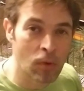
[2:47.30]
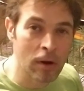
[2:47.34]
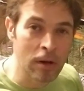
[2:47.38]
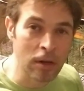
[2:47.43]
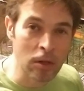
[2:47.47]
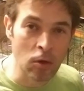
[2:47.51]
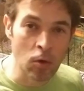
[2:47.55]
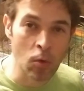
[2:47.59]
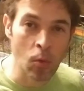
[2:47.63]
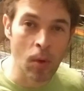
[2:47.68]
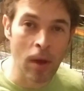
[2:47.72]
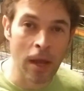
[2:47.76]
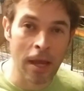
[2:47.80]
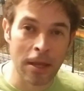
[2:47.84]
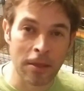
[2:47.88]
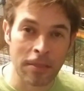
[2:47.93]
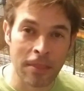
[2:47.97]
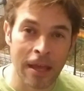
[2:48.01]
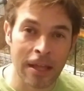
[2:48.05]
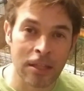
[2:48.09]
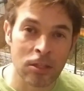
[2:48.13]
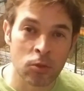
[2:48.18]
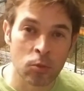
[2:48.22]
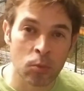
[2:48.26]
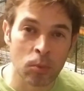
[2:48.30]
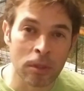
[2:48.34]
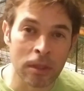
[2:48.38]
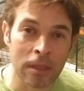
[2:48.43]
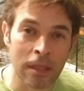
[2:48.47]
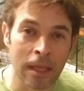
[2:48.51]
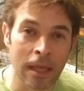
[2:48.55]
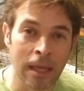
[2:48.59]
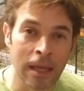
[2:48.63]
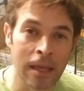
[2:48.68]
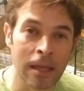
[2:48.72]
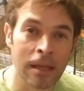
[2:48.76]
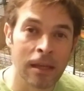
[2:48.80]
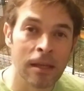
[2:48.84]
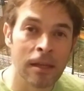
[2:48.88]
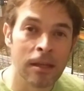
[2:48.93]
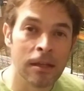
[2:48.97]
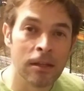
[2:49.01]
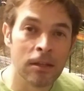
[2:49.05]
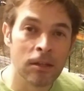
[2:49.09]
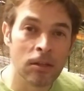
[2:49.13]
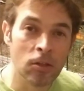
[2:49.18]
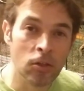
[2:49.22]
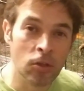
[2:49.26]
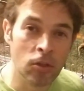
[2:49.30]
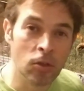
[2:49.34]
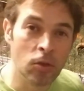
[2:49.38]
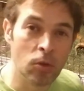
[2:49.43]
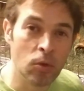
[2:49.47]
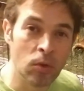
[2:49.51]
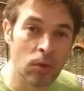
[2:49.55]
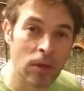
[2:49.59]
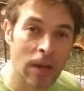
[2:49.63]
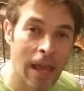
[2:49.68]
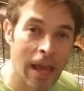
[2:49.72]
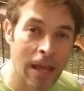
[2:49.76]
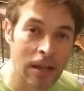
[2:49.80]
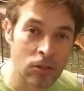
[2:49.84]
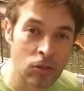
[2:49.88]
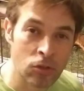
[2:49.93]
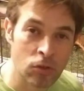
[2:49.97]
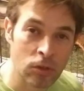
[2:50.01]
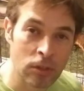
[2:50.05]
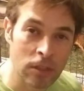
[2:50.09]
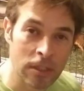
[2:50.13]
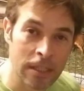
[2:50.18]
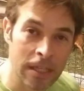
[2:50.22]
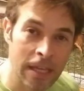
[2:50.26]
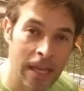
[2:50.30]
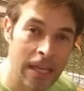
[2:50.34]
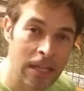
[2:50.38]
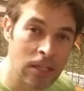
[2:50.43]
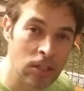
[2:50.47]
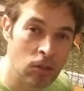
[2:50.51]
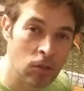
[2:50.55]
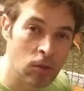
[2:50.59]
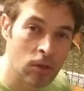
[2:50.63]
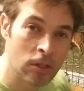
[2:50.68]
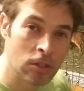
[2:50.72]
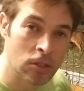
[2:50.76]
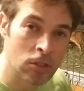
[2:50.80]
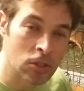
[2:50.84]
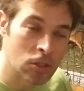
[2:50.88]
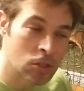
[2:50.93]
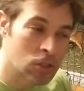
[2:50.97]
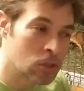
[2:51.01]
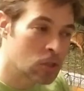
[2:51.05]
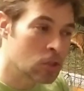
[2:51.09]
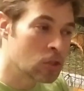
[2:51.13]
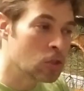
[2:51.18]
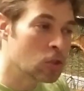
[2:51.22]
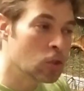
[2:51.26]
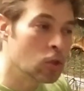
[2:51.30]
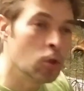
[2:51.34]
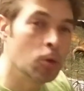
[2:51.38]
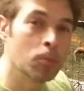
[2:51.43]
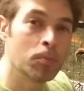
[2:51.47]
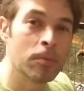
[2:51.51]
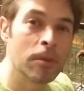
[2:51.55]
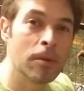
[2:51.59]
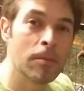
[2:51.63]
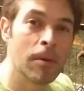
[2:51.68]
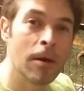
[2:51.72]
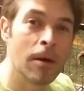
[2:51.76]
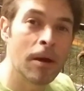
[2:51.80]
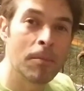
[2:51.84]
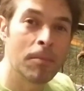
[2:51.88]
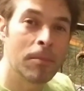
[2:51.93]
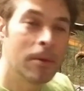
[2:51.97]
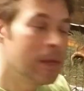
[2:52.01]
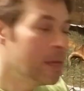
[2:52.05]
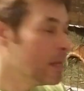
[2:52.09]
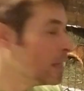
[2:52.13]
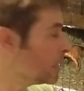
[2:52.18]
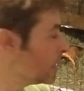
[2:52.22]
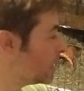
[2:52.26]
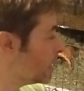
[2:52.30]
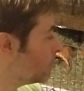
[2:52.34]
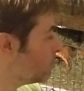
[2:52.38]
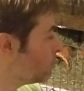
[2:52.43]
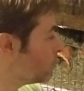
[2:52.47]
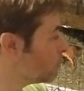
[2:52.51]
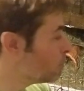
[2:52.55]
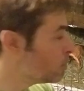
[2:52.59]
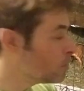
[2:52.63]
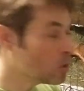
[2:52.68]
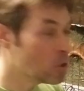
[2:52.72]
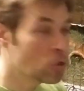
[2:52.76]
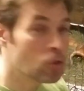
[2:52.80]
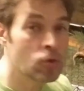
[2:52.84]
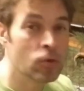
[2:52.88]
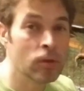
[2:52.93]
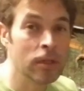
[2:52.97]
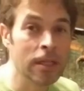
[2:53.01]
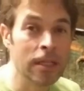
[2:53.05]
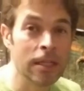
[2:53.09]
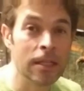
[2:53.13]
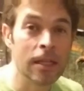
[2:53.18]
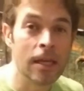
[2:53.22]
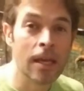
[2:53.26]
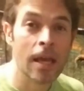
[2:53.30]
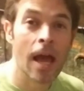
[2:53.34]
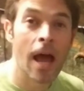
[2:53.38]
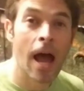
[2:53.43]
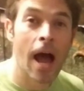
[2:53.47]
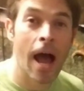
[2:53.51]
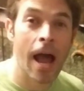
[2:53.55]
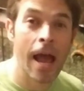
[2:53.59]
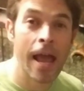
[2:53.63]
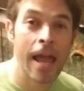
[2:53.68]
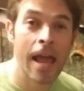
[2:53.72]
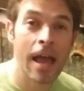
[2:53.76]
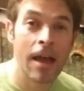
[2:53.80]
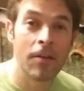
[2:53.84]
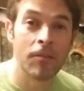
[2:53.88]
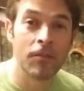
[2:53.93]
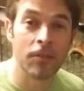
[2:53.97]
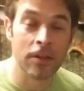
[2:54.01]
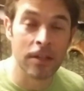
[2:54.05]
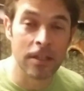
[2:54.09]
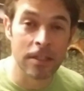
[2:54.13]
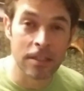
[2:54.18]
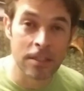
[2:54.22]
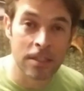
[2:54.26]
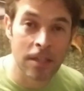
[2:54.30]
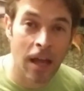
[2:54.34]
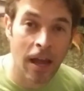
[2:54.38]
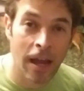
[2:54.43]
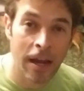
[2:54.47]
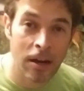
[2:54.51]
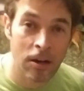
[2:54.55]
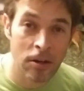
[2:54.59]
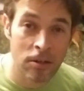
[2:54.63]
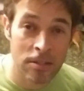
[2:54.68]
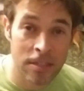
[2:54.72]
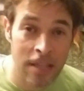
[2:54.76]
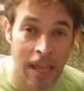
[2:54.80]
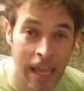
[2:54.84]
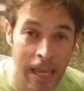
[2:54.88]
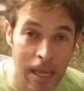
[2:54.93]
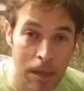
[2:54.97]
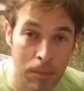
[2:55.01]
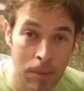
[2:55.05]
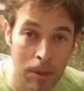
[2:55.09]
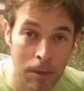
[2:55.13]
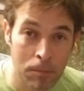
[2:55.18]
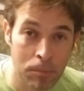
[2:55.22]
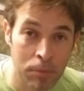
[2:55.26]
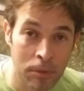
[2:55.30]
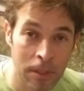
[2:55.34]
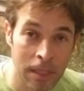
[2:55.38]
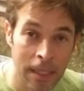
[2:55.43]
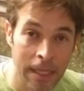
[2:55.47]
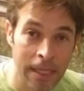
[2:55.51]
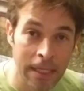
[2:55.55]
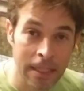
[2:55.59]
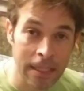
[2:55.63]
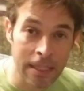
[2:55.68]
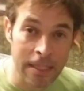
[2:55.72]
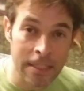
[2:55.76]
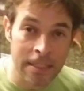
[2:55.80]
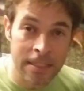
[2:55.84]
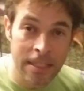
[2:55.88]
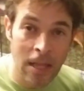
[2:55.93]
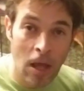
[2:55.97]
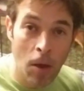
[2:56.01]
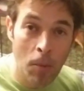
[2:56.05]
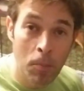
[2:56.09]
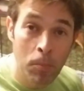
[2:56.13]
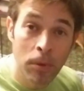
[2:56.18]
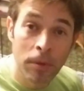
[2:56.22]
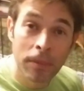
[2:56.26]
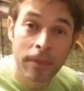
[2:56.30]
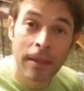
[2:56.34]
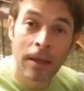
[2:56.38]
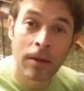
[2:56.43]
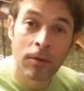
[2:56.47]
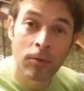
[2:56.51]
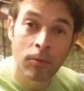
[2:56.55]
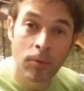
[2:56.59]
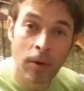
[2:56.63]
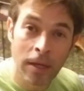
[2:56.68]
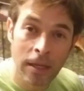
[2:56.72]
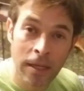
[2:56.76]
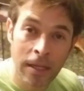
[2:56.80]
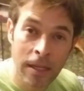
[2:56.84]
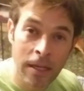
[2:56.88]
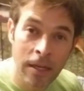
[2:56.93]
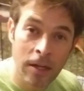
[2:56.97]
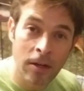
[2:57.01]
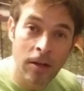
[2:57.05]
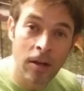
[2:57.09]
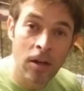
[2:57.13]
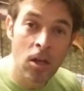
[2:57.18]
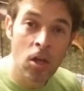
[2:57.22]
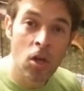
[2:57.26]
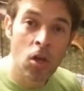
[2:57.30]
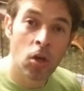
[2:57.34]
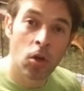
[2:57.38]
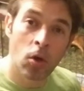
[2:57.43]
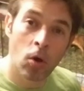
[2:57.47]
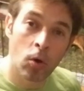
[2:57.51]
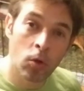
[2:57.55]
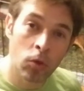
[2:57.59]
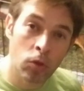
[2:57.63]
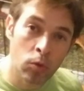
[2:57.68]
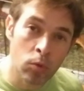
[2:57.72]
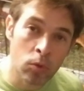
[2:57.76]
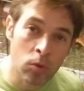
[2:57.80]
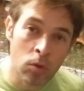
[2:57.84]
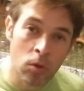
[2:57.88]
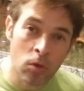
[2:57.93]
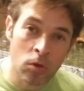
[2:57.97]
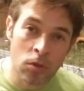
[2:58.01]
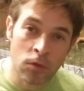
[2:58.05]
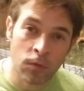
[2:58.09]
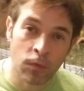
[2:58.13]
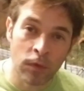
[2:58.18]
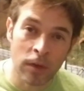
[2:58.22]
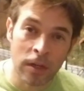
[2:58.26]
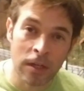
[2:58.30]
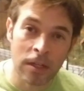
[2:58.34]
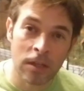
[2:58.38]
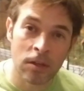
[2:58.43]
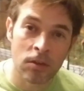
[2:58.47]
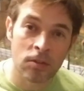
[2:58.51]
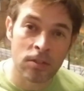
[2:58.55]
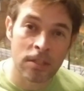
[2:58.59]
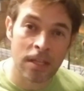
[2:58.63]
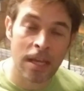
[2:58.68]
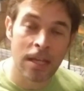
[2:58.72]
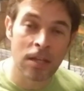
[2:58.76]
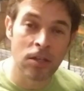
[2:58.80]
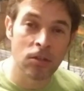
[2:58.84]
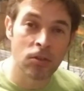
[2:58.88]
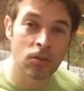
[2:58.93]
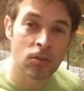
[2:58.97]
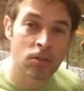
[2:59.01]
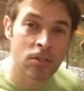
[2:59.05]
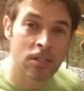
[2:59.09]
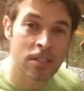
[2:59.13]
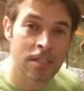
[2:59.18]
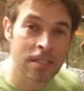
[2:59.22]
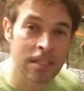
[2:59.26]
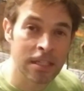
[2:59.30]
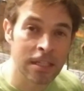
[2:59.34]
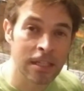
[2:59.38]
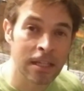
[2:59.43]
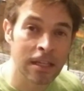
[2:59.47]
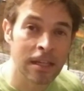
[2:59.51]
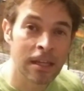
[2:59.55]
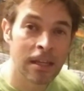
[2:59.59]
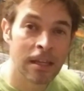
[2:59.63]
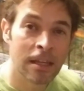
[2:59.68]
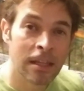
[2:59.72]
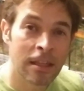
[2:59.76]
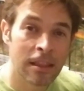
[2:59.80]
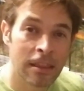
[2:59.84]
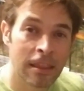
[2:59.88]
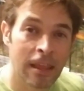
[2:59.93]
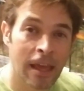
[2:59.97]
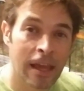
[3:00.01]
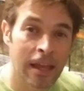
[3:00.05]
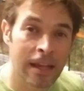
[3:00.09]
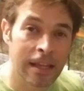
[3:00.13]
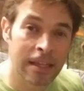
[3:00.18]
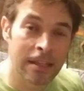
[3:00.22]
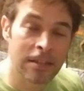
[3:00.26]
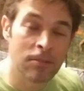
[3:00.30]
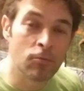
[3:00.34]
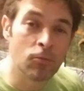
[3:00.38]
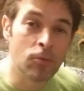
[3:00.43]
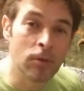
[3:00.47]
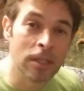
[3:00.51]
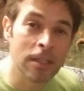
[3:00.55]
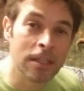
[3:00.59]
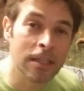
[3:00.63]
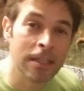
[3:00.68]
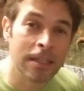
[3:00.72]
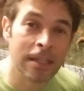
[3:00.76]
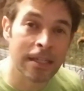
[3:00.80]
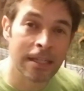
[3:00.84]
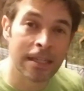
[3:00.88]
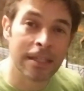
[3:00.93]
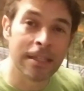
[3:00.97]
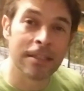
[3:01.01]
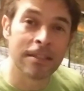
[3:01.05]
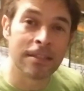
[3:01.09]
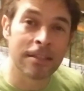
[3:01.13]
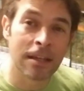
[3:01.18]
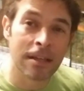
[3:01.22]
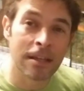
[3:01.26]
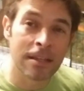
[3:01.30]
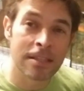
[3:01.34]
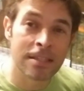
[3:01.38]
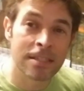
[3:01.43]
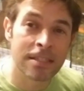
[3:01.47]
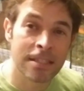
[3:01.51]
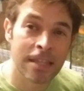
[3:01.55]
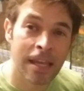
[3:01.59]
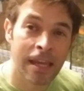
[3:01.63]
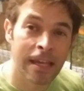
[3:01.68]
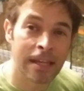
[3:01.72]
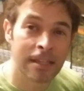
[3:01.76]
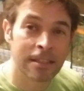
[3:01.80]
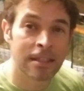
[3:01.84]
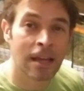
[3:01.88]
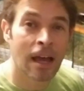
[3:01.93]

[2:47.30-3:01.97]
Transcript: running away. That's what they do naturally, and you can just scoop them up, give them a treat. I have an entire taming playlist. I'll put that right here. Go through those videos and you'll see that it does take